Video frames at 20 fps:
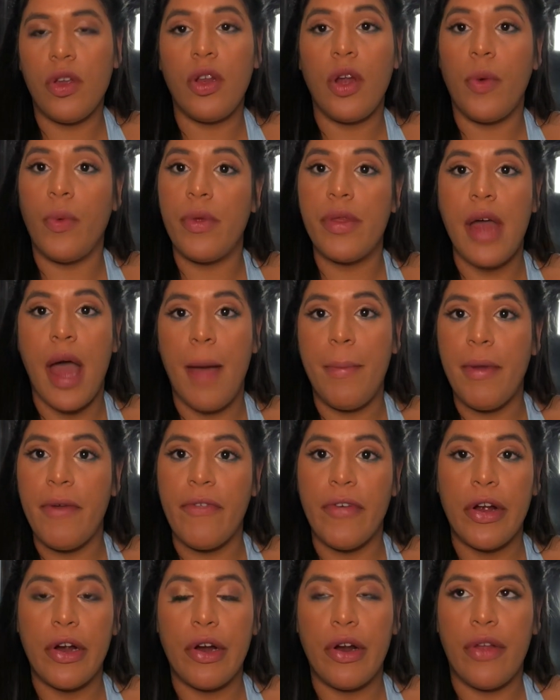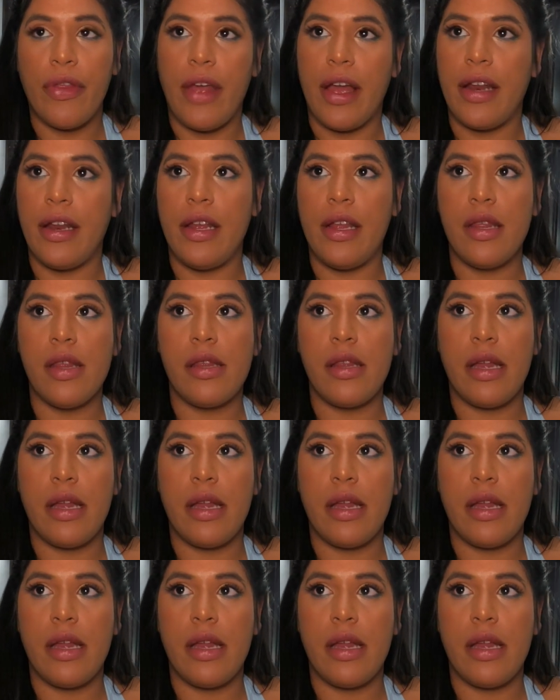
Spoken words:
was happy for her. They didn't